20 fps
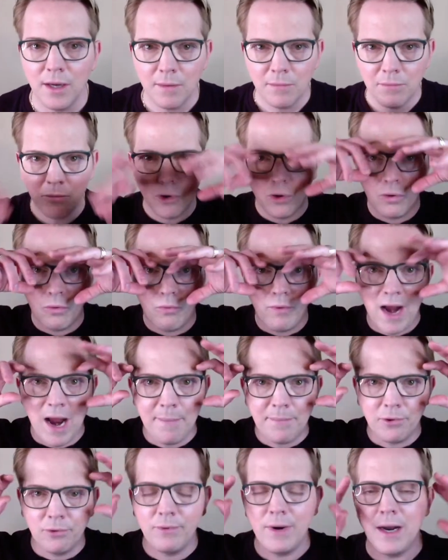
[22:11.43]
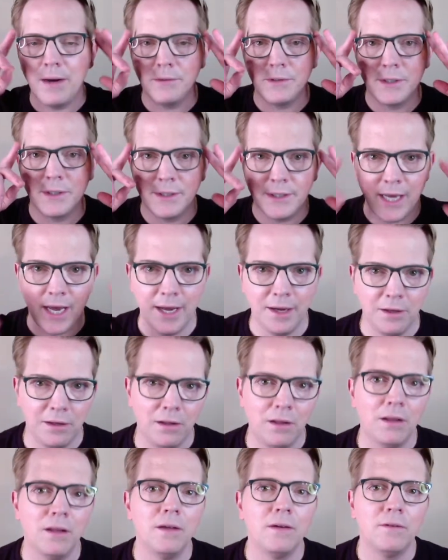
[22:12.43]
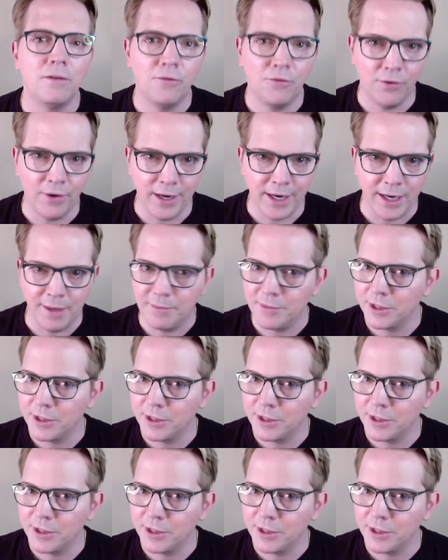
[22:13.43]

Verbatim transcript: more wraparound style frame.